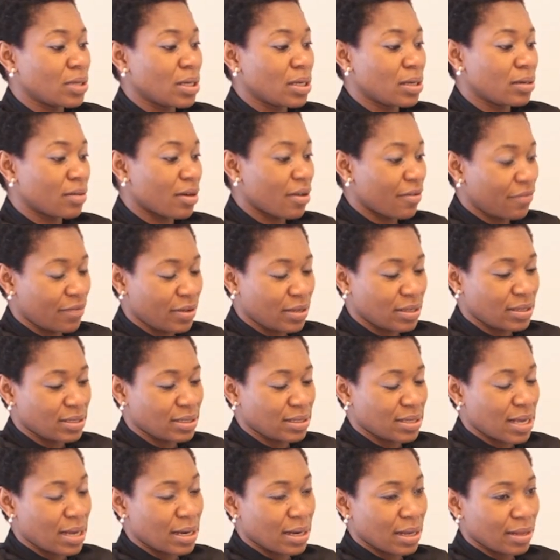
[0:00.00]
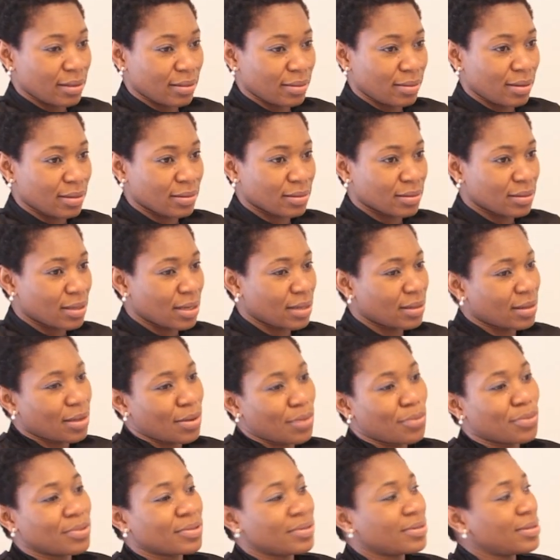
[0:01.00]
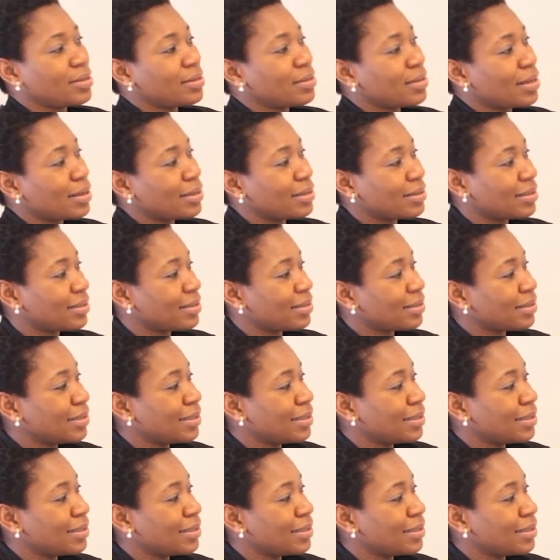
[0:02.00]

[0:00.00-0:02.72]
the graphic design and things, and that was it. And